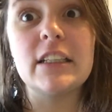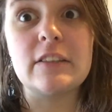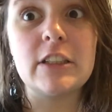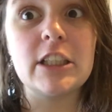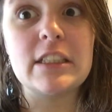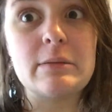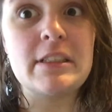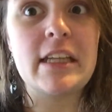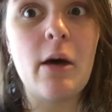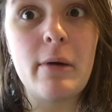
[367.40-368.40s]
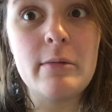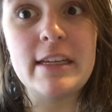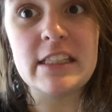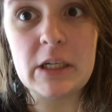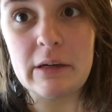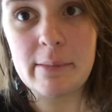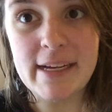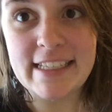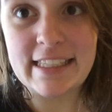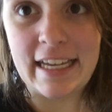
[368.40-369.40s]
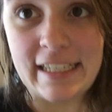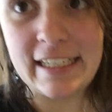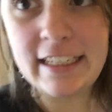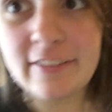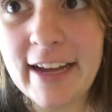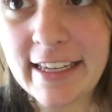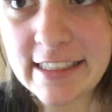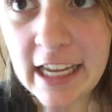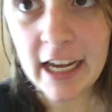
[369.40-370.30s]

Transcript: I love her Christmas album. It's so amazing. Anyways.